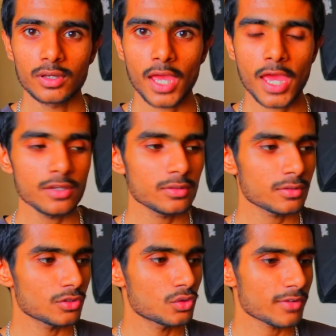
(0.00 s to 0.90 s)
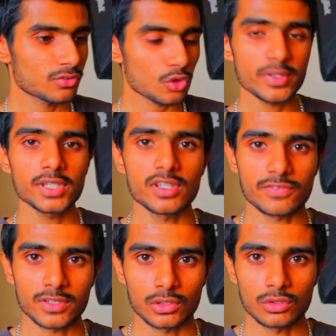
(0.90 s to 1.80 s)
and you have so many
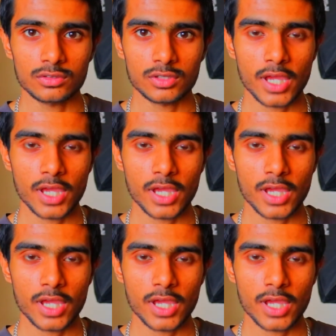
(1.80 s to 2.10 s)
different clothes